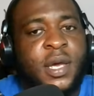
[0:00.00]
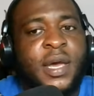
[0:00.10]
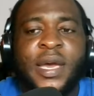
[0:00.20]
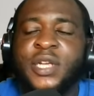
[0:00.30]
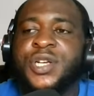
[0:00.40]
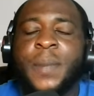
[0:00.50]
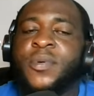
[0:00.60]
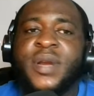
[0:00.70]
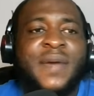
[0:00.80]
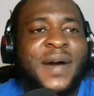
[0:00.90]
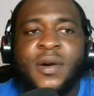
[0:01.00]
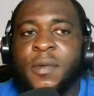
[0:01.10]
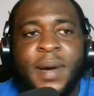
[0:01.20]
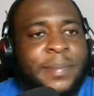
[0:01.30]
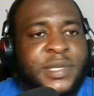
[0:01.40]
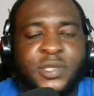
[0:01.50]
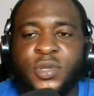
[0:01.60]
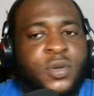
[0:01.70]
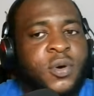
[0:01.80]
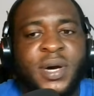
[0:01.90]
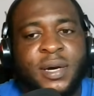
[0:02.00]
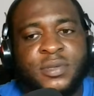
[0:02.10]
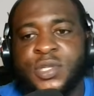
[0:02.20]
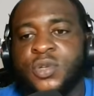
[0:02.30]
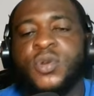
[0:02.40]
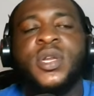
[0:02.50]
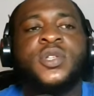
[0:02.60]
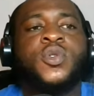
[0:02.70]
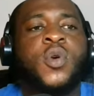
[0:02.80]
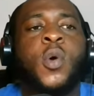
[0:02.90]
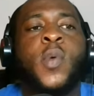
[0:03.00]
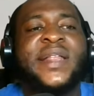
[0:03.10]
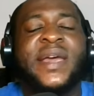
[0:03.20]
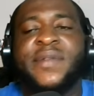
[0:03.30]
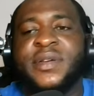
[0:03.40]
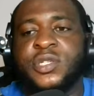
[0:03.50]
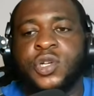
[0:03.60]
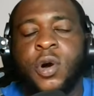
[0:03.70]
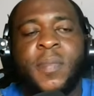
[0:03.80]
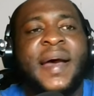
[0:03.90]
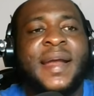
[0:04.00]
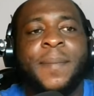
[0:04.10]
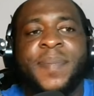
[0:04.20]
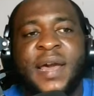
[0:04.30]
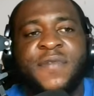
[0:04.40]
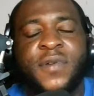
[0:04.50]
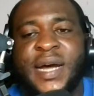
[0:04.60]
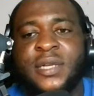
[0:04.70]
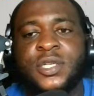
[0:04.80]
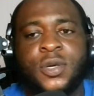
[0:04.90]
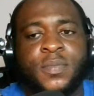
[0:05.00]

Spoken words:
A job will never come and meet you in your house. You need to go where there is job and apply for that job.